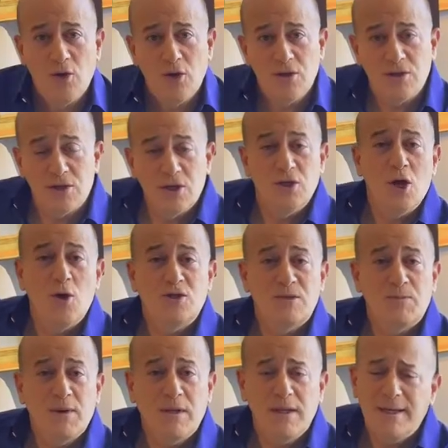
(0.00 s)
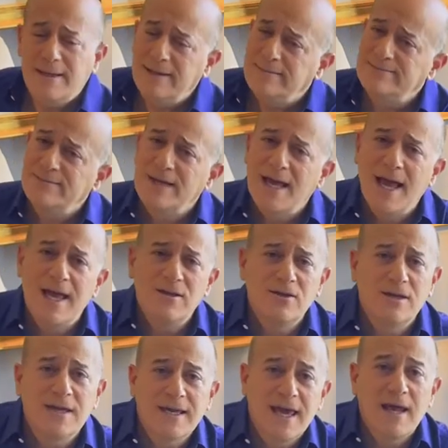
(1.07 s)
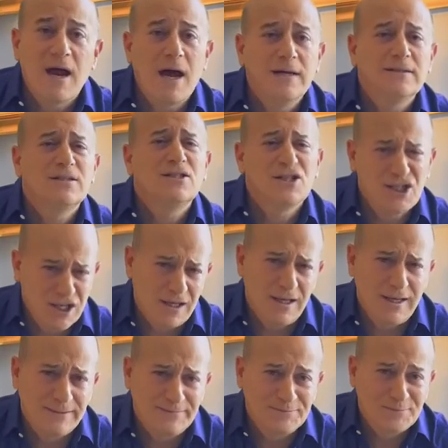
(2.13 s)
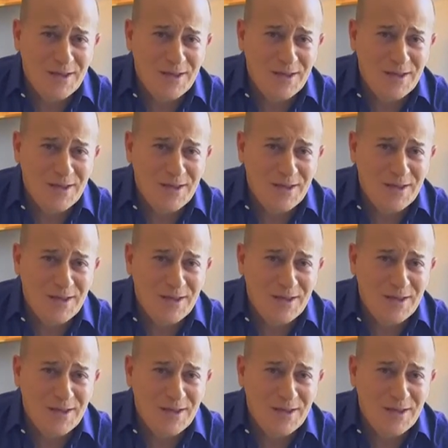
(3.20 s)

there's no spilling and you can get on to chilling.